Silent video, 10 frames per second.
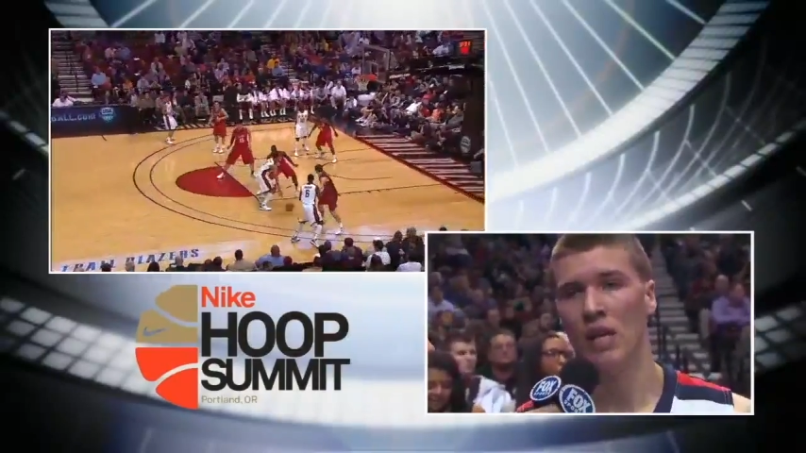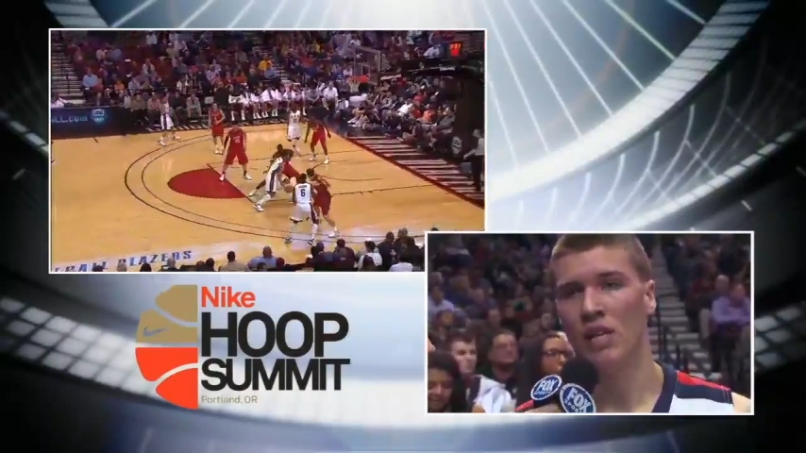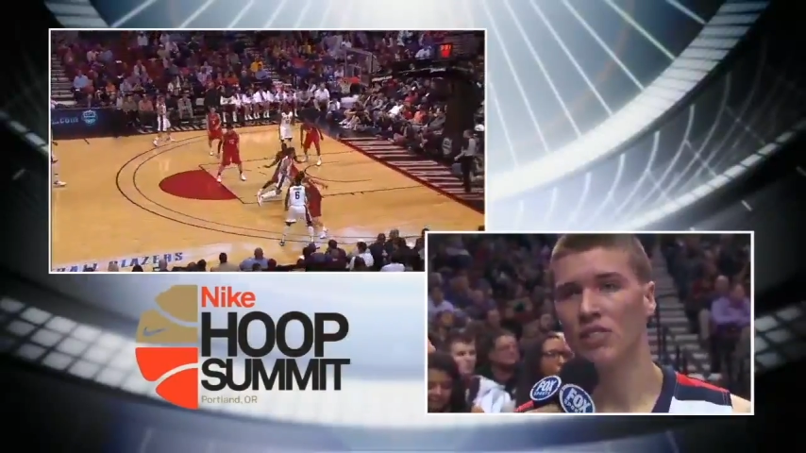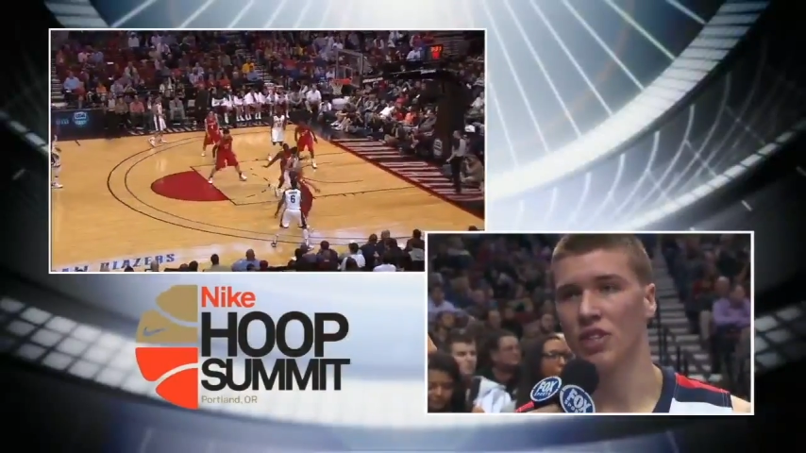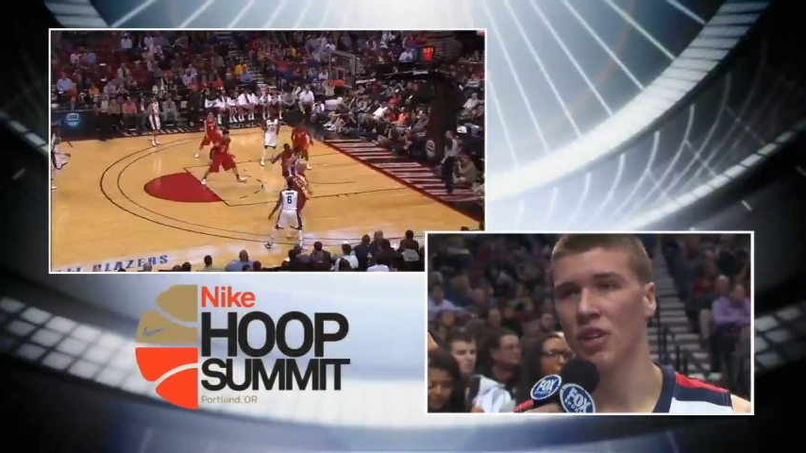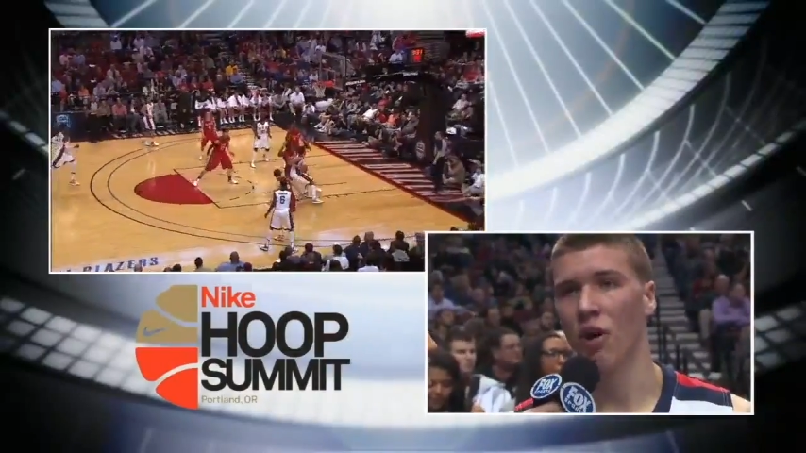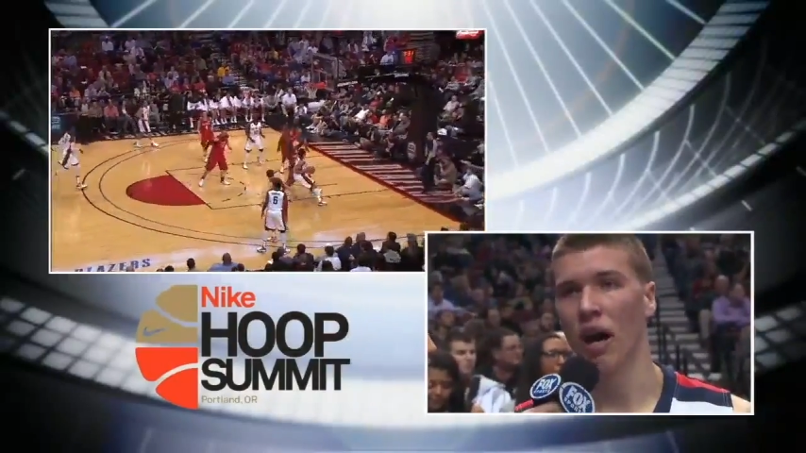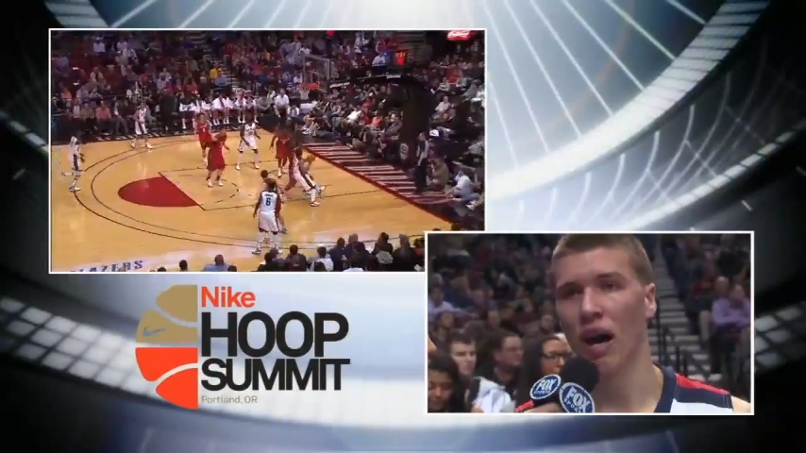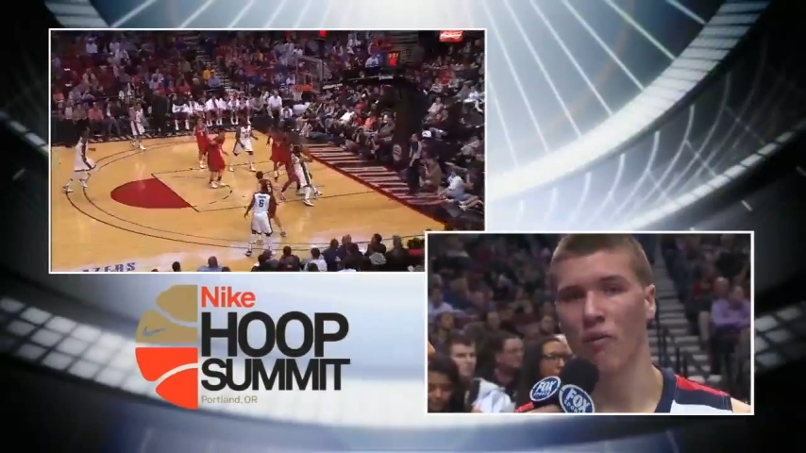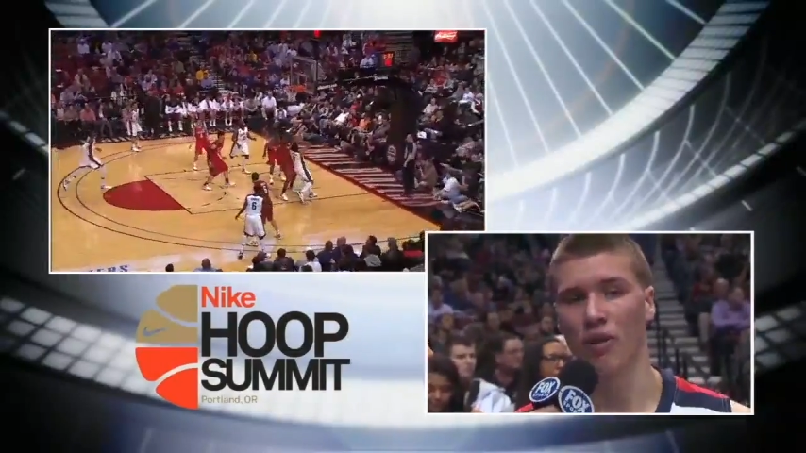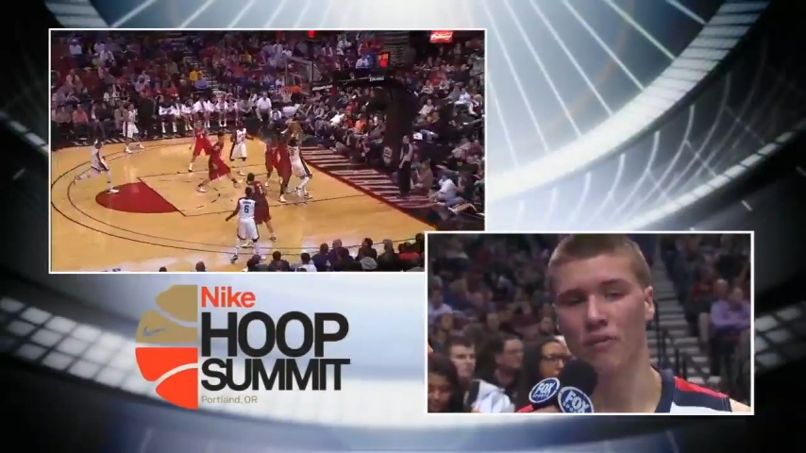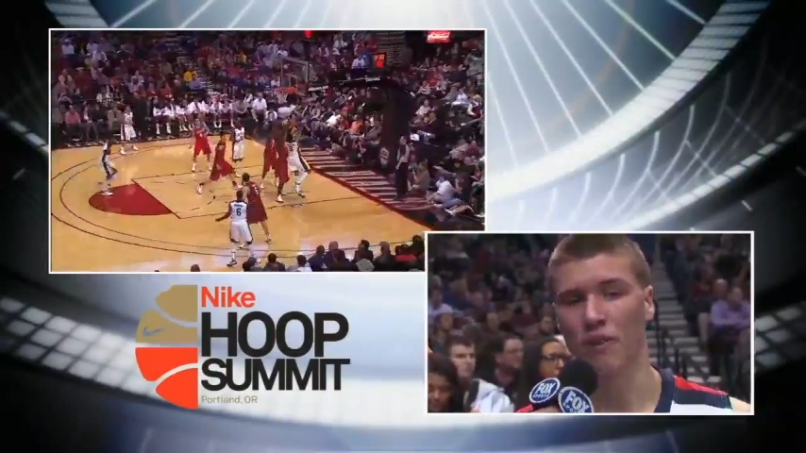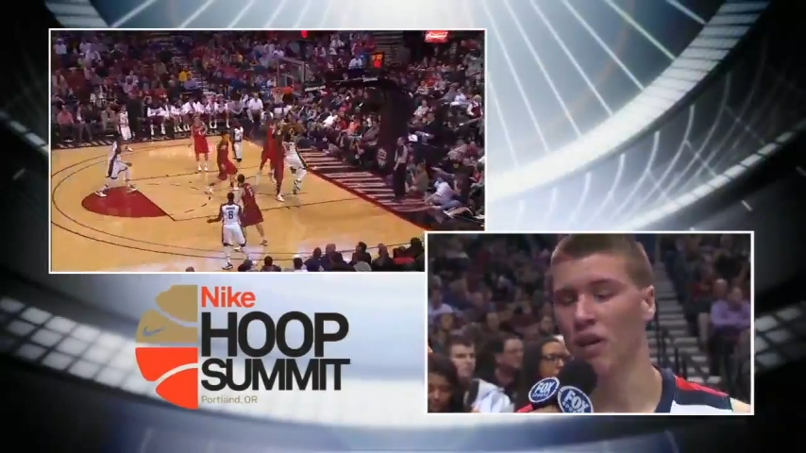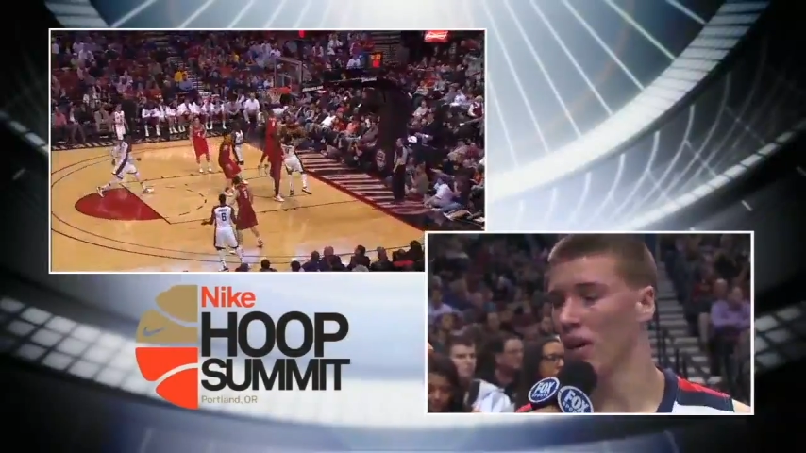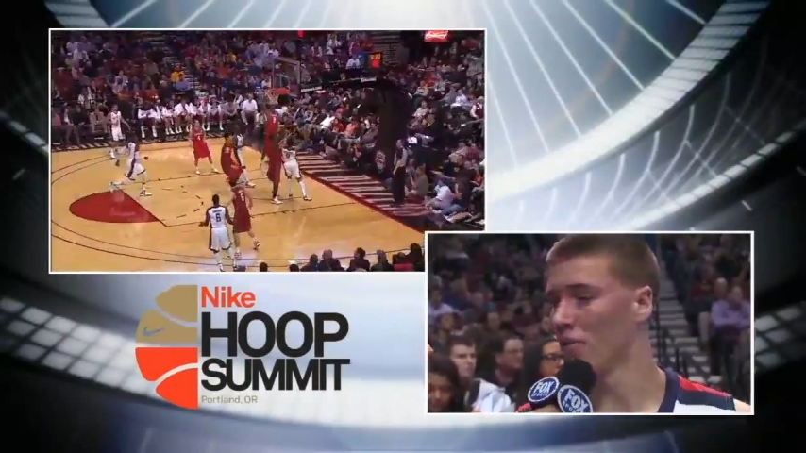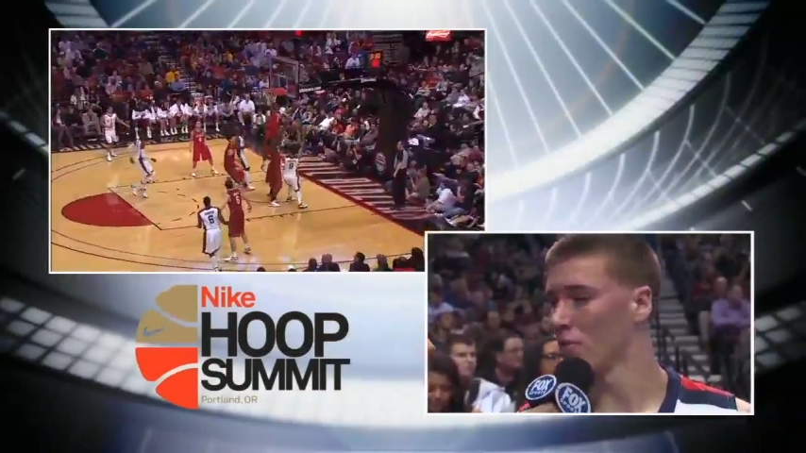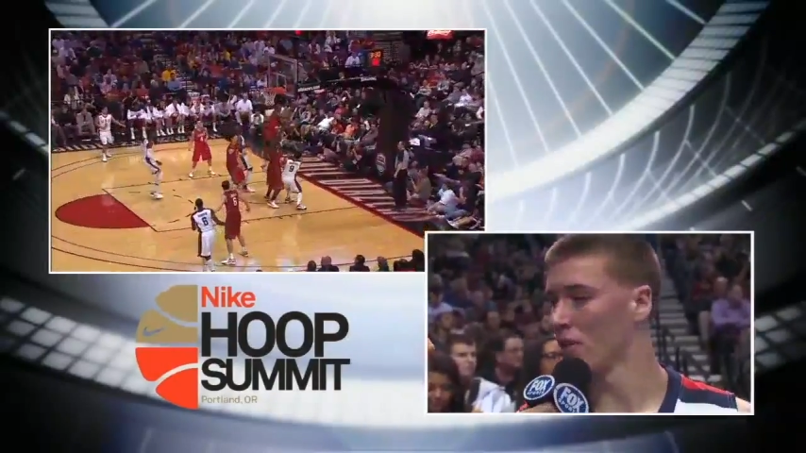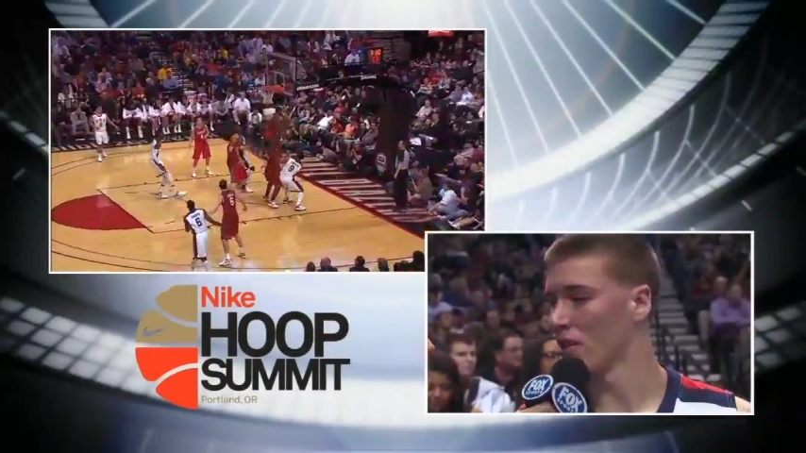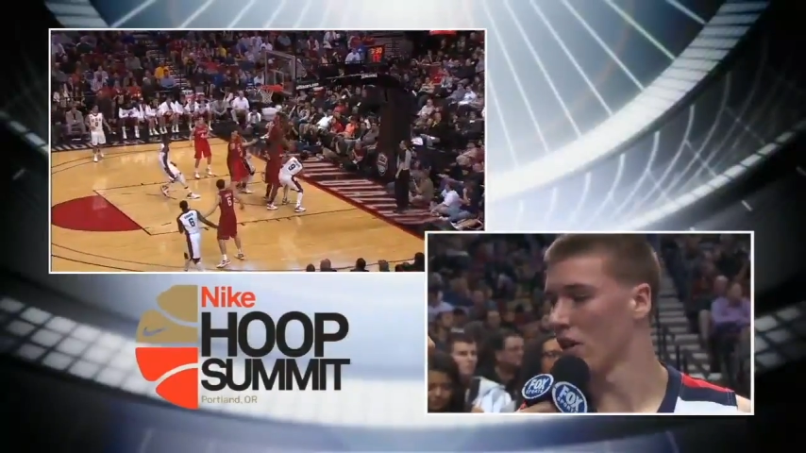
so, you know, I, I, really felt comfortable with